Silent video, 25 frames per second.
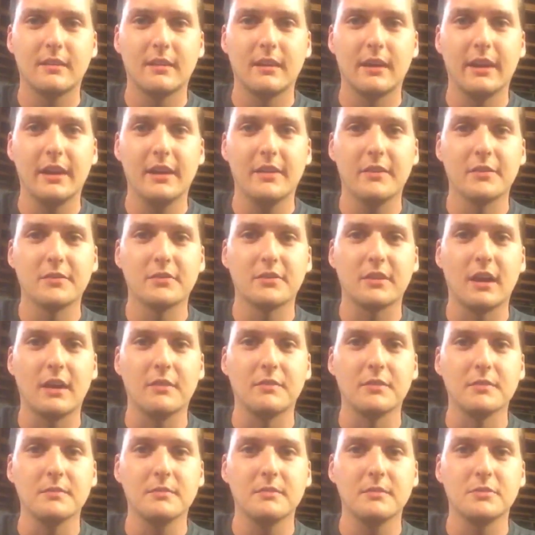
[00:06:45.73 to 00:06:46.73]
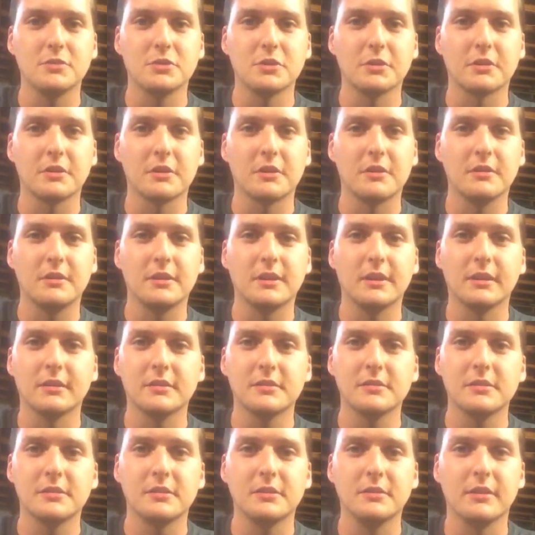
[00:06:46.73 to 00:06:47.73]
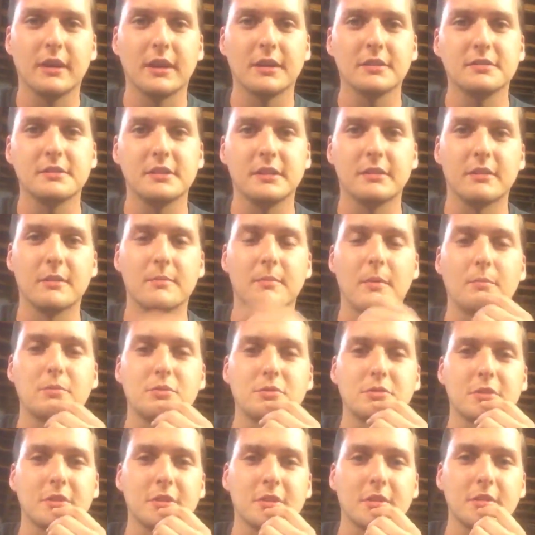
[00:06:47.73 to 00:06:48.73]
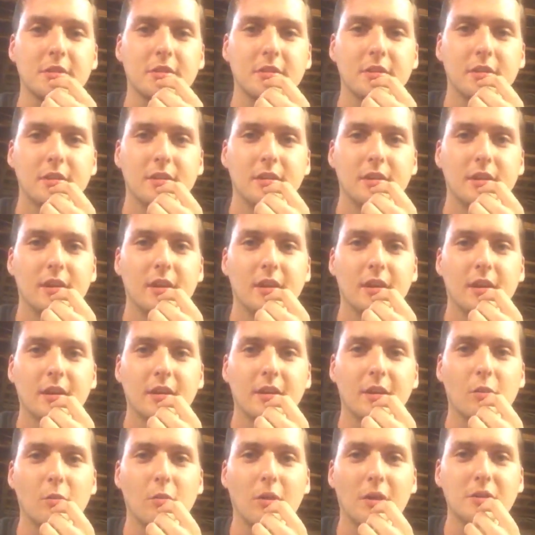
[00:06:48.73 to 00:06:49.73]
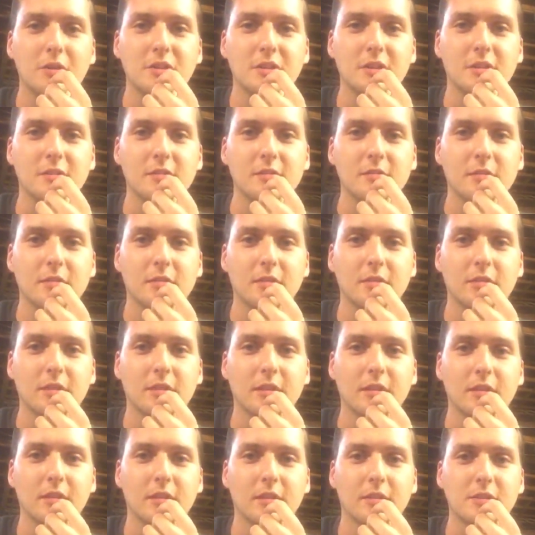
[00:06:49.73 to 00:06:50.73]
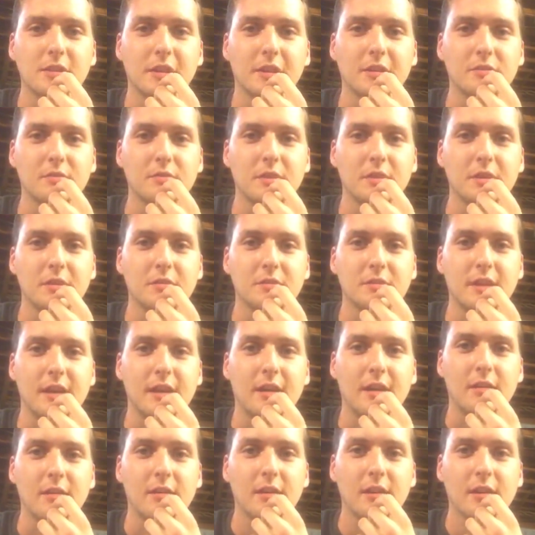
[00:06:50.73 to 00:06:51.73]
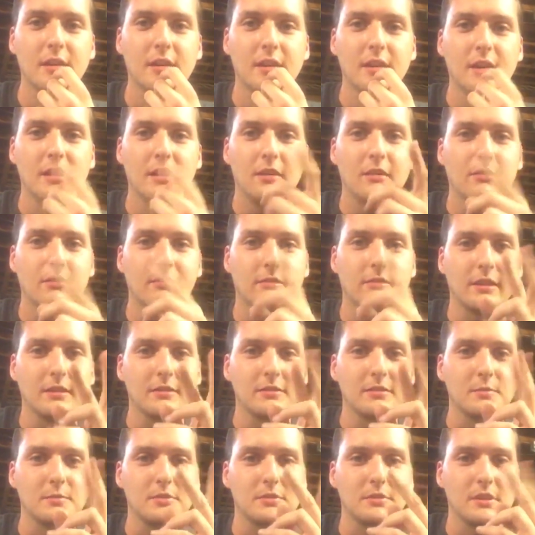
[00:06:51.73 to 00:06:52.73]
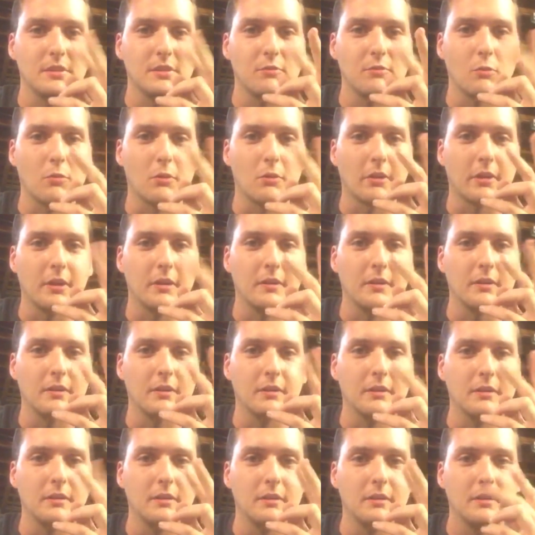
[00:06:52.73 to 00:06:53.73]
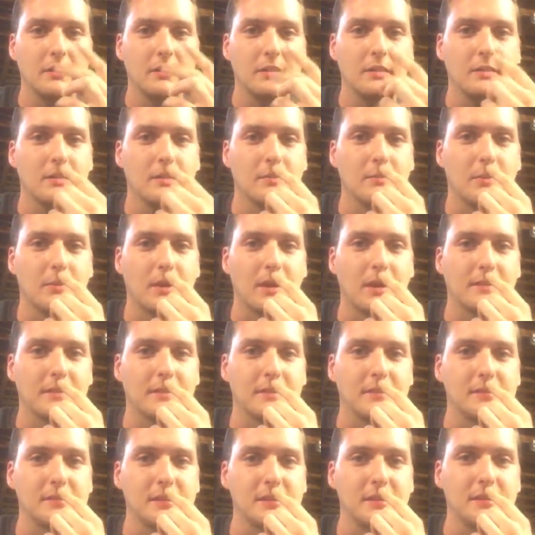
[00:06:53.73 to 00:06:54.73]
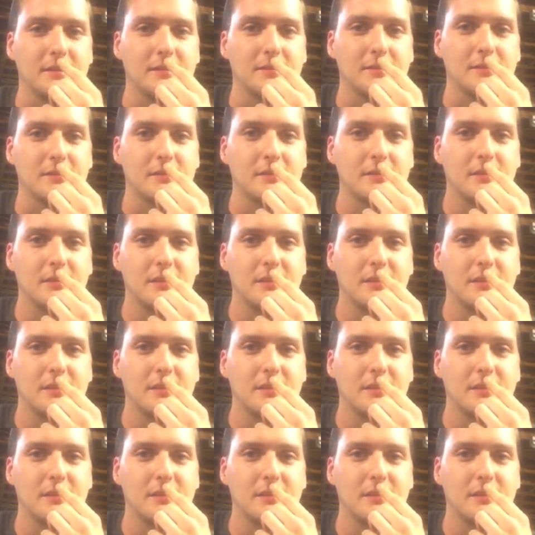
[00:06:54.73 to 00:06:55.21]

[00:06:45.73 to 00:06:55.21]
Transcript: Hey, there's Kevin, Junkyard Digs. You guys know him, I'm sure. Go watch him, check his videos out. Got some stuff working in the behind the scenes.